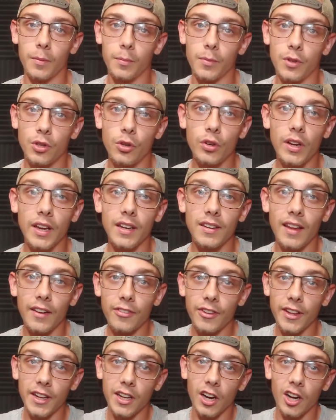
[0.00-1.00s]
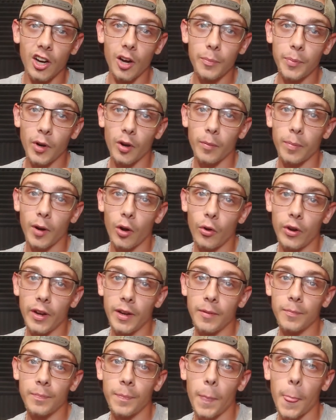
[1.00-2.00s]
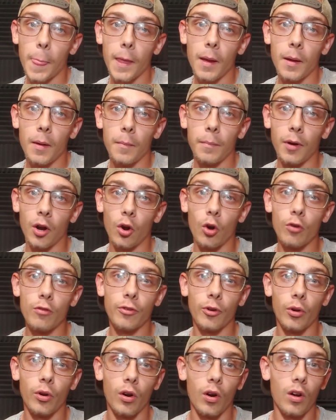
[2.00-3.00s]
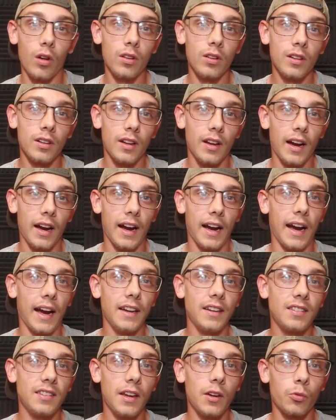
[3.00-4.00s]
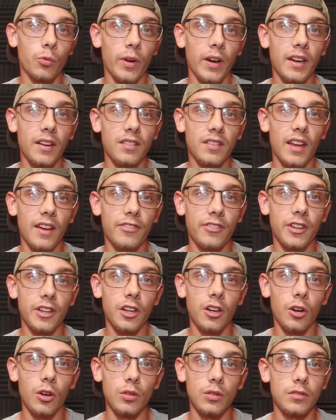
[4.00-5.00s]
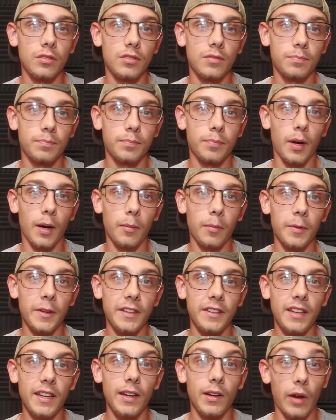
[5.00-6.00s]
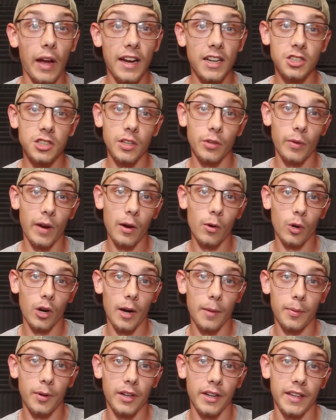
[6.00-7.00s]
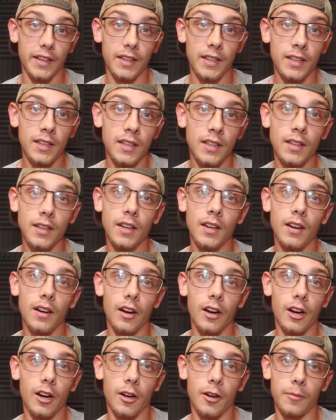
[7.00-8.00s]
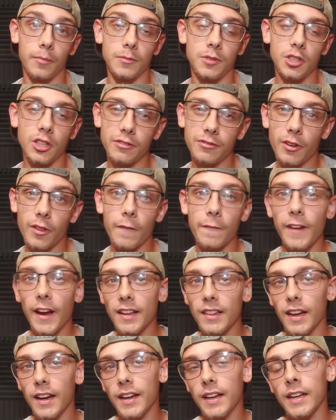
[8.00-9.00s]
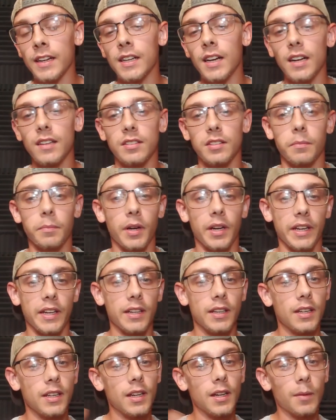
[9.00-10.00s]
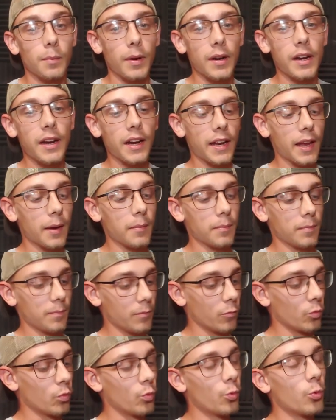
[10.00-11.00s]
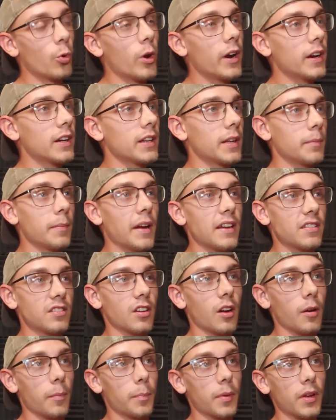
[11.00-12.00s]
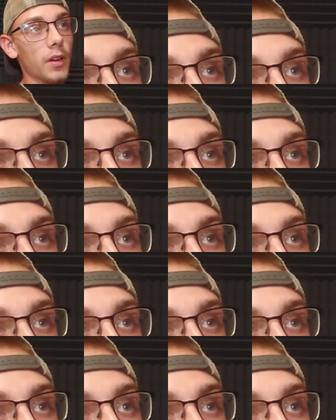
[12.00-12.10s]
You can definitely cut up your opponent, but overall, I'd say rings definitely goes probably D, actually right where I put it. Just for the fact that it can cut somebody, but it can really mess up